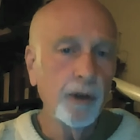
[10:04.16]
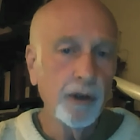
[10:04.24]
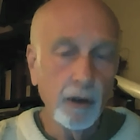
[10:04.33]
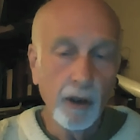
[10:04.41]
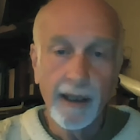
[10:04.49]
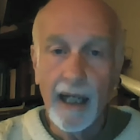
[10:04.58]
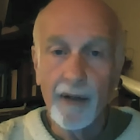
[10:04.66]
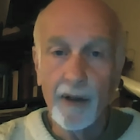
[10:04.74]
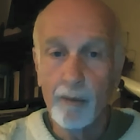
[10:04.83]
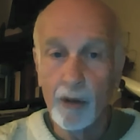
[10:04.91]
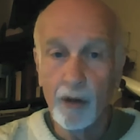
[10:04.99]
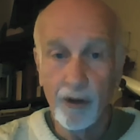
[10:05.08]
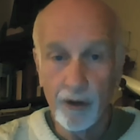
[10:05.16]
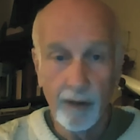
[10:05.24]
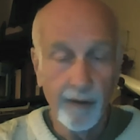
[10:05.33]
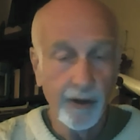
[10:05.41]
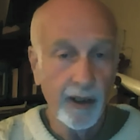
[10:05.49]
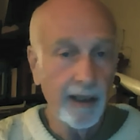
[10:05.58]
look at the moon's
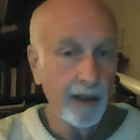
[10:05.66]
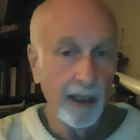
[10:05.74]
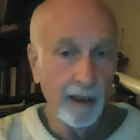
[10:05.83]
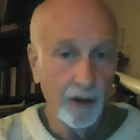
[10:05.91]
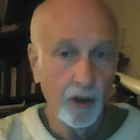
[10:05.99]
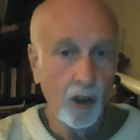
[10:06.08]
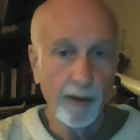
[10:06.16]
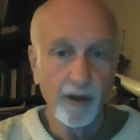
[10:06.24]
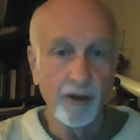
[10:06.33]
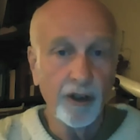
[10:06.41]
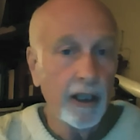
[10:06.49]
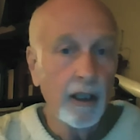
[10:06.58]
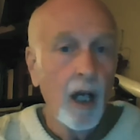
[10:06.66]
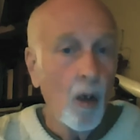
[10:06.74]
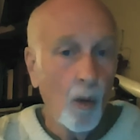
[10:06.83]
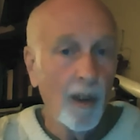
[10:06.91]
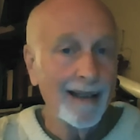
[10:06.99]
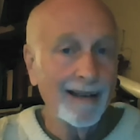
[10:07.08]
surface in a telescope and see
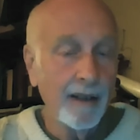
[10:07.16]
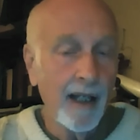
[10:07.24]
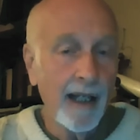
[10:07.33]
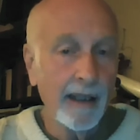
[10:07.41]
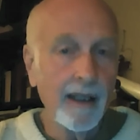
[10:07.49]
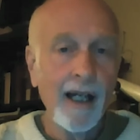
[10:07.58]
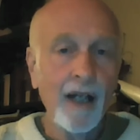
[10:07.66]
what it's like.